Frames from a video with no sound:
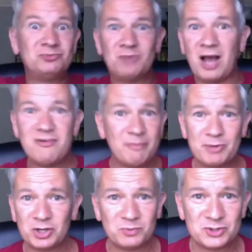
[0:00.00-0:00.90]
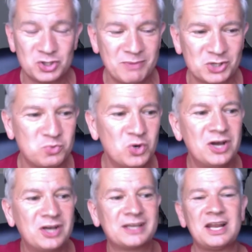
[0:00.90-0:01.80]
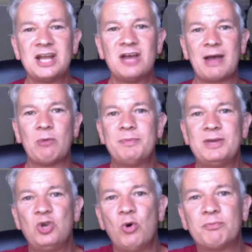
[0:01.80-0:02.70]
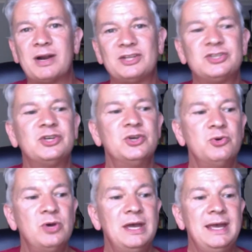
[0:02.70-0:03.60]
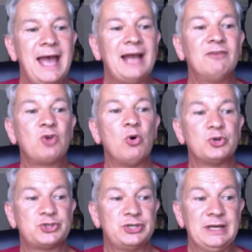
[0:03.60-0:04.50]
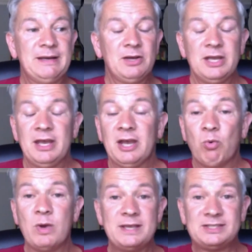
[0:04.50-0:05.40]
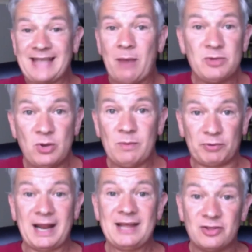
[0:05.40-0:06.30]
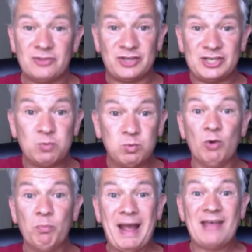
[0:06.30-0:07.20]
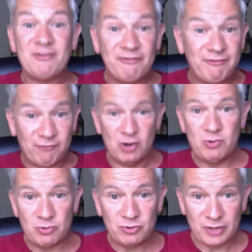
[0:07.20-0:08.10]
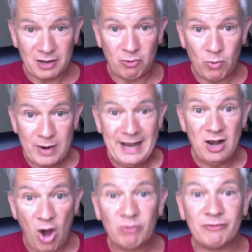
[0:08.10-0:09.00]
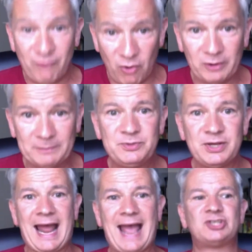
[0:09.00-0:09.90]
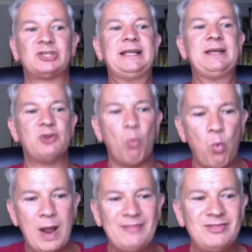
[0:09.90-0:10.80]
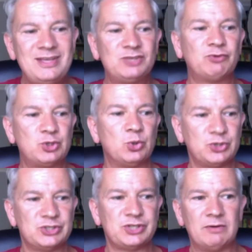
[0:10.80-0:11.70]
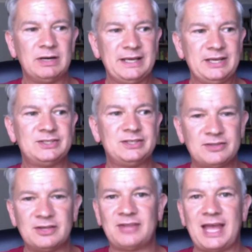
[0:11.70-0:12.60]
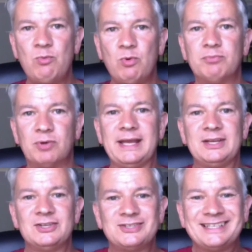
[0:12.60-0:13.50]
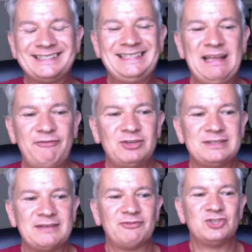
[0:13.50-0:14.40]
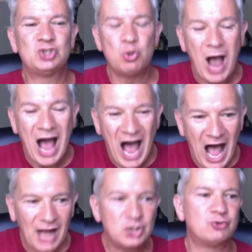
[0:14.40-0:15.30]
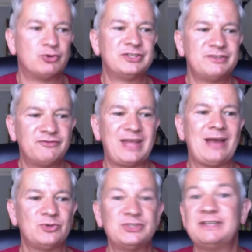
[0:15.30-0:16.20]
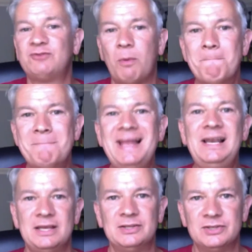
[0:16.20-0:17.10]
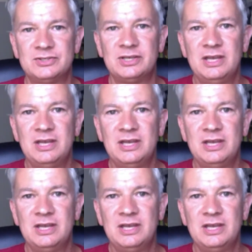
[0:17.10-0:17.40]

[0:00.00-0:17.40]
overburdened with too much work. And I know that will be your prayer too. And of course, we stand with you in praying that this will bear the fruit that we long for, that actually, that when these resources are released, that they will bring significant difference to hundreds of thousands, if not millions,